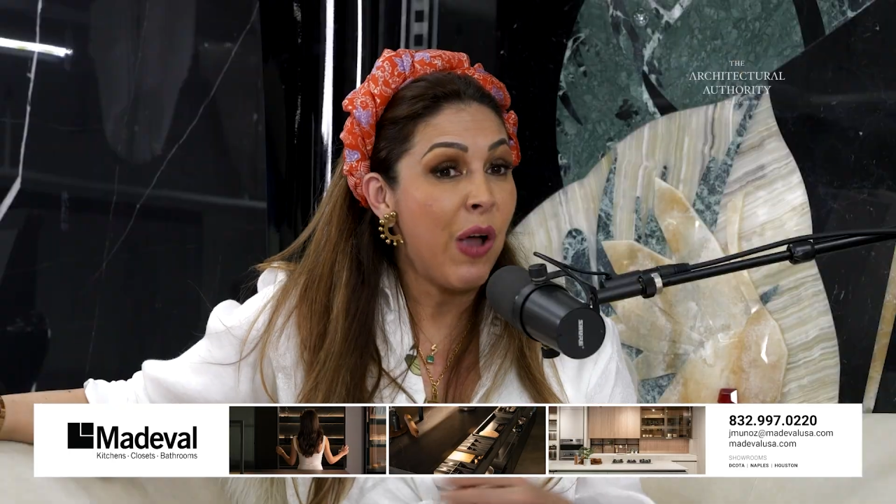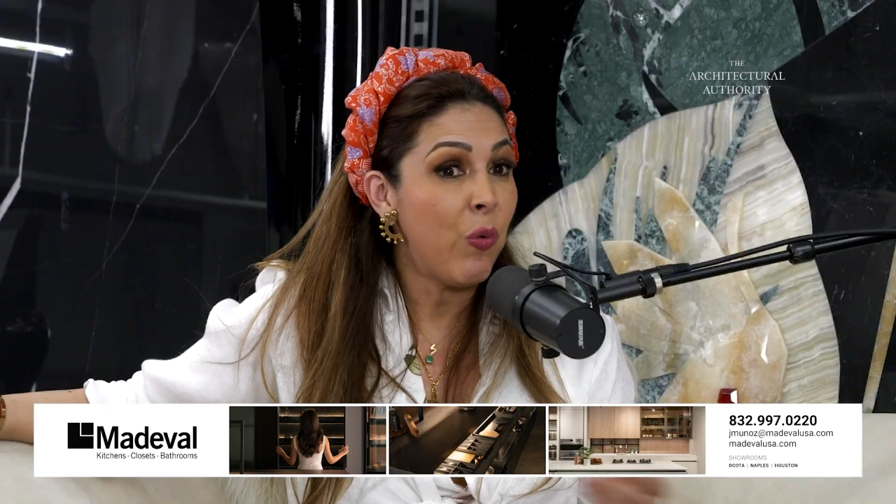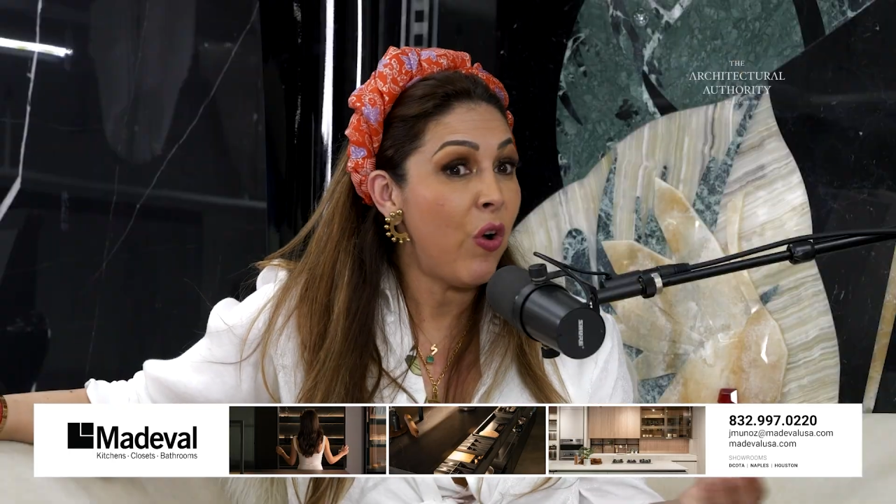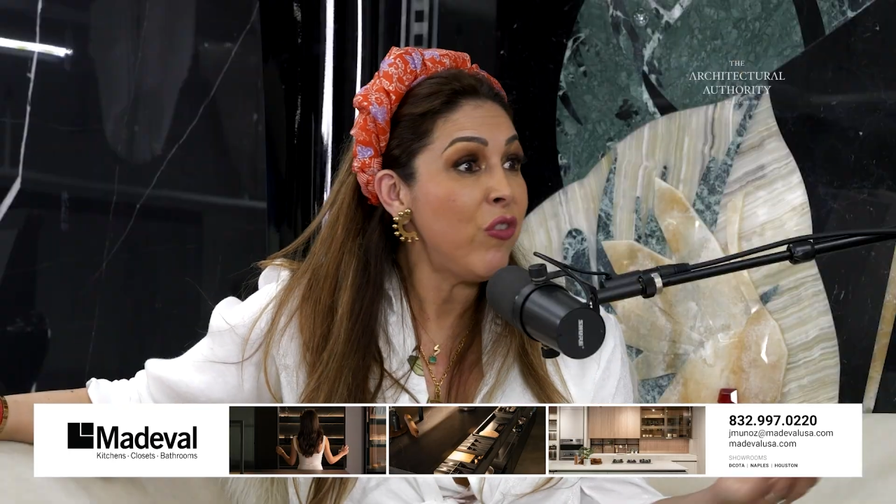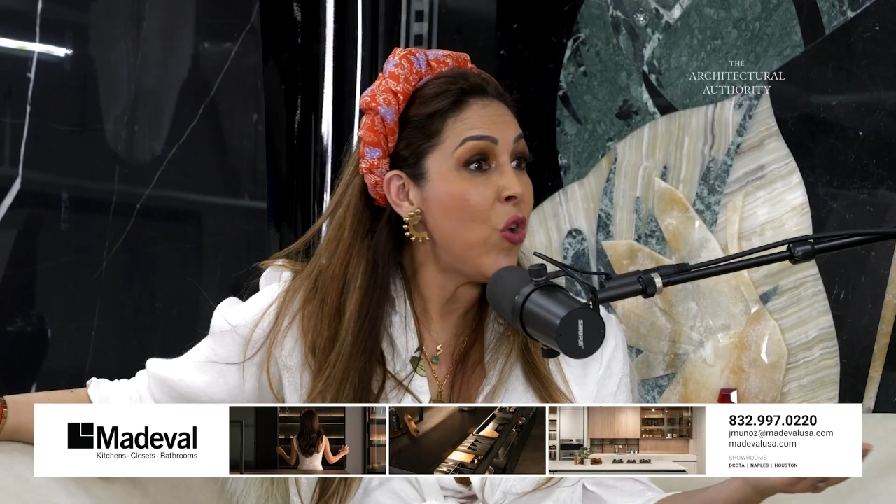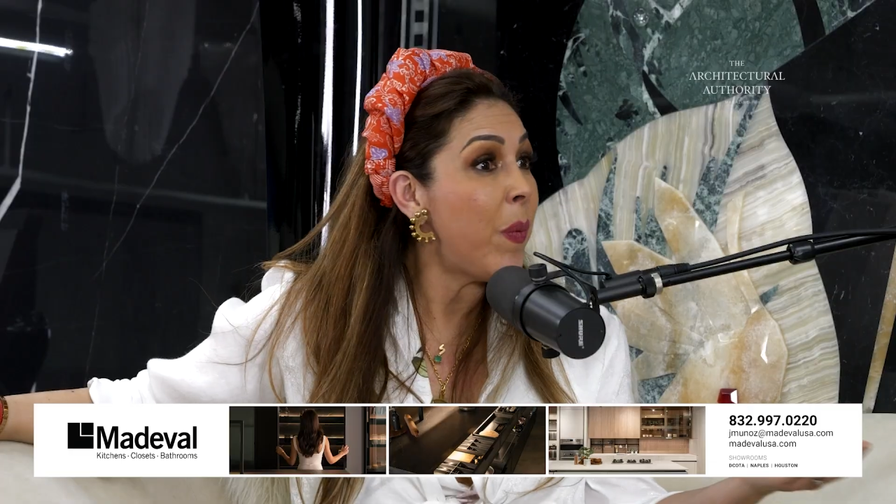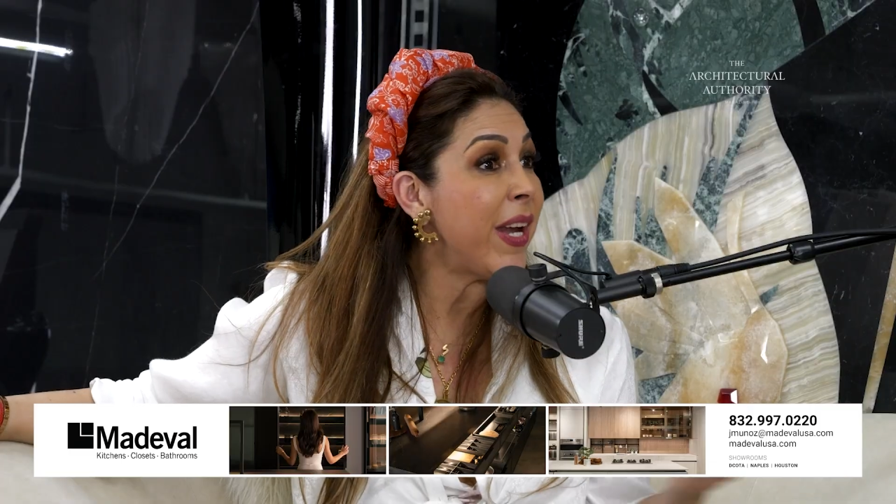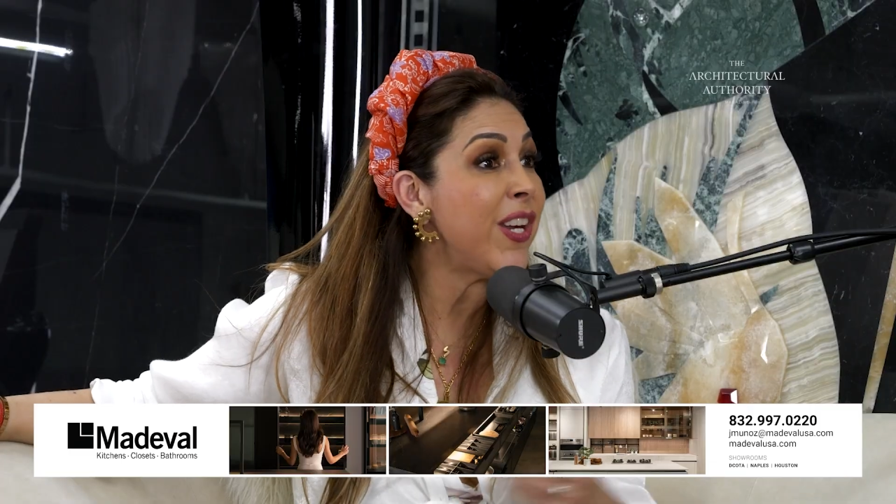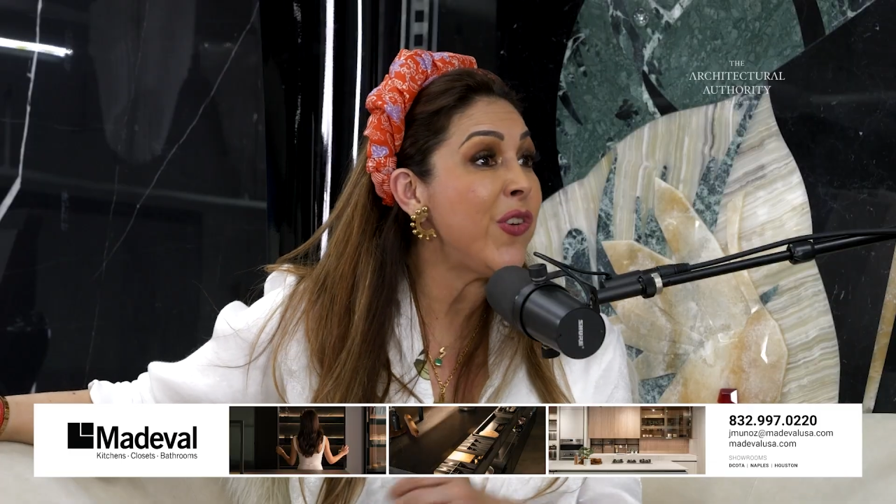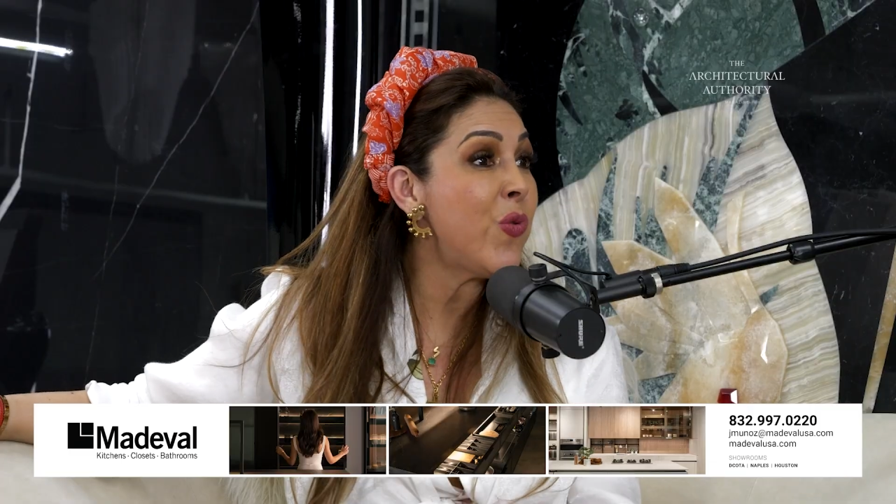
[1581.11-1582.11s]
Well,
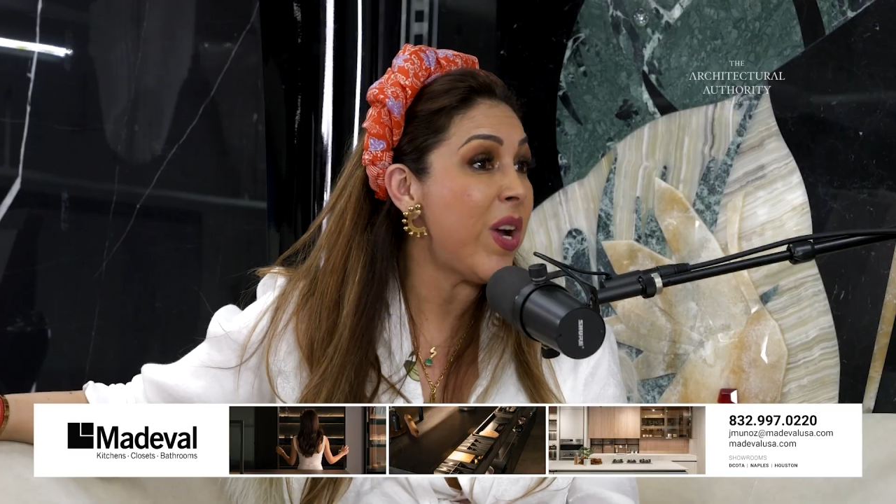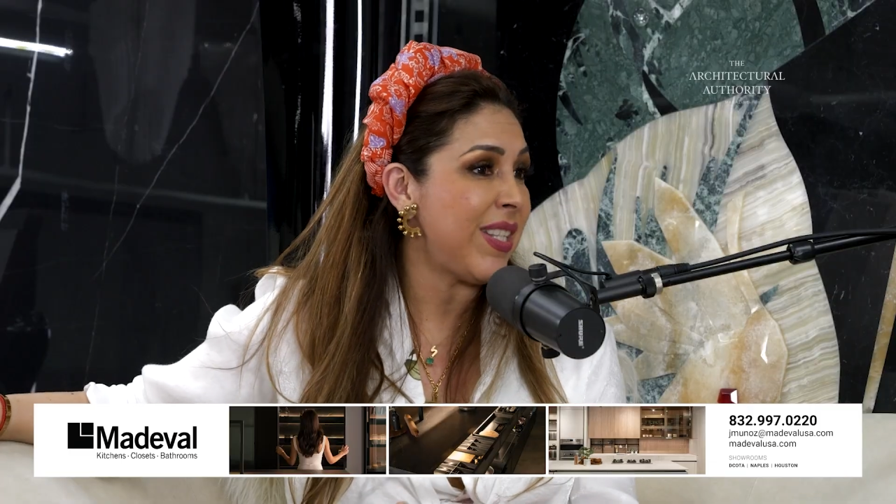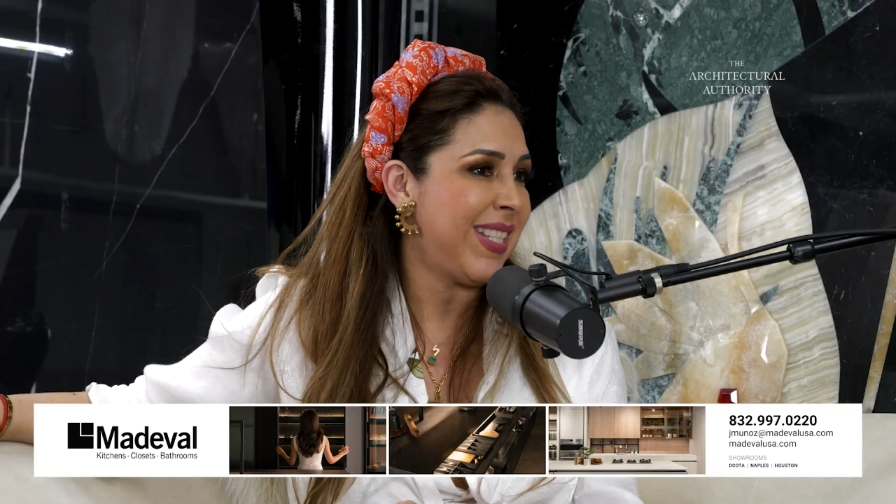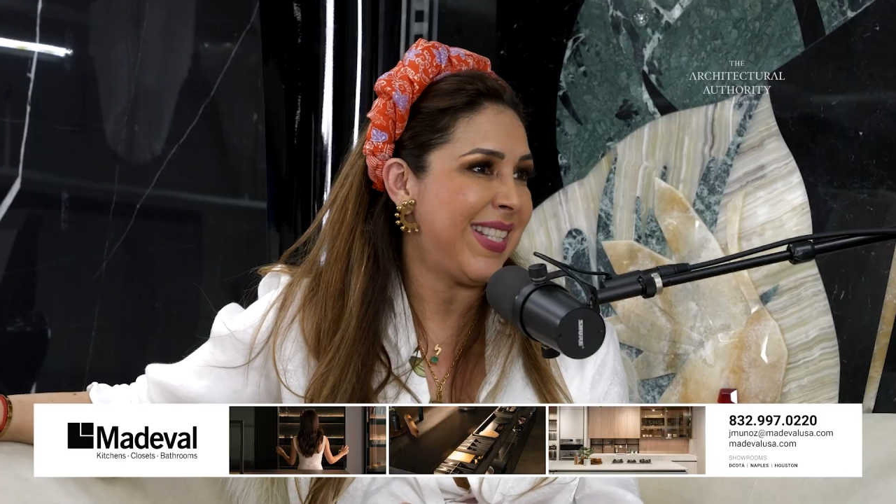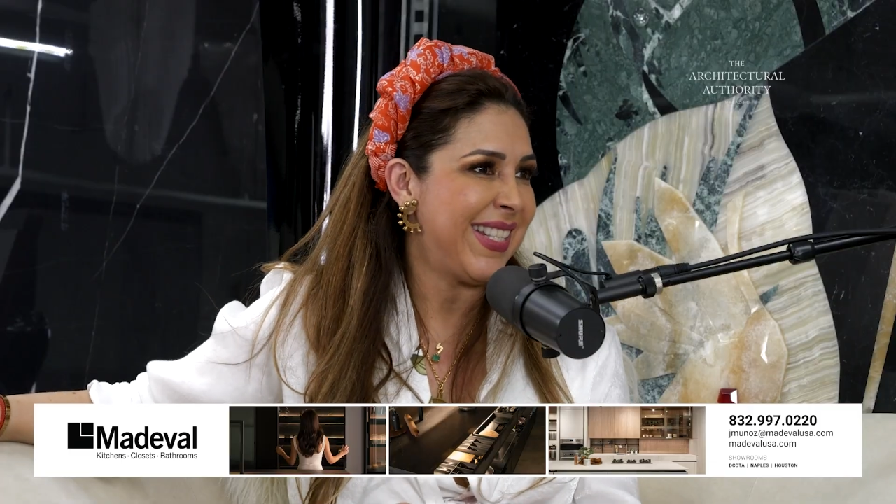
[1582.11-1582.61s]
nobody knew us.